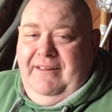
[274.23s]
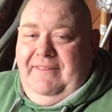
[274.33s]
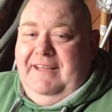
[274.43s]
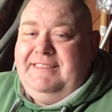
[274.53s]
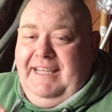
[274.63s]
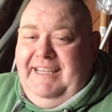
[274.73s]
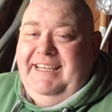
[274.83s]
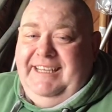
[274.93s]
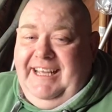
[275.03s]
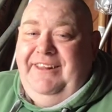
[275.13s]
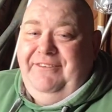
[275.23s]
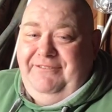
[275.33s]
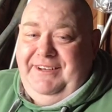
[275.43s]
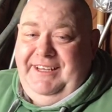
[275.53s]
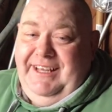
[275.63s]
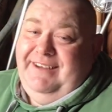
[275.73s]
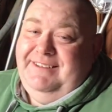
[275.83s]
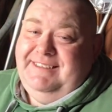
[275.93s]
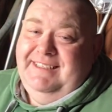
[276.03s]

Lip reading: That's how you're going to get the videos.